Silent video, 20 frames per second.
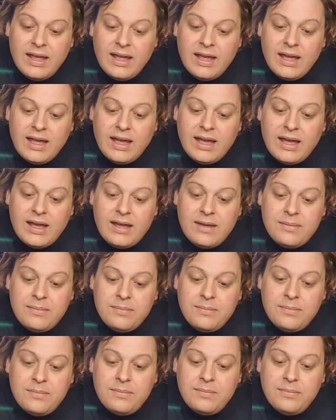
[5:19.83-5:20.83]

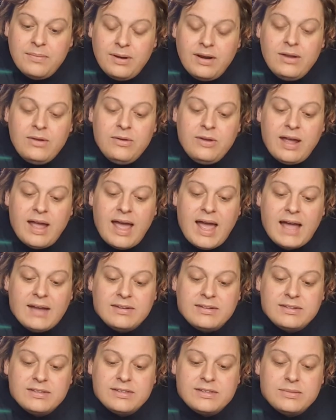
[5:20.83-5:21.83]
Luke
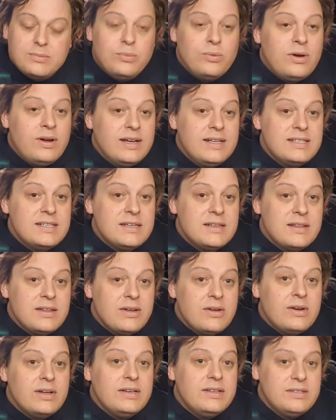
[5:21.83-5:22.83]
asks, what is it that
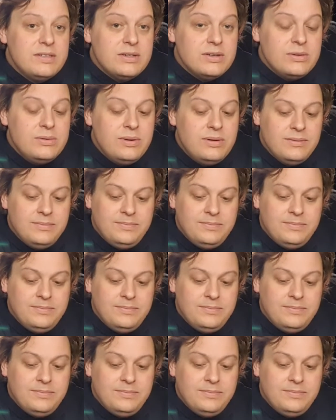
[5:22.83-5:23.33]
I do?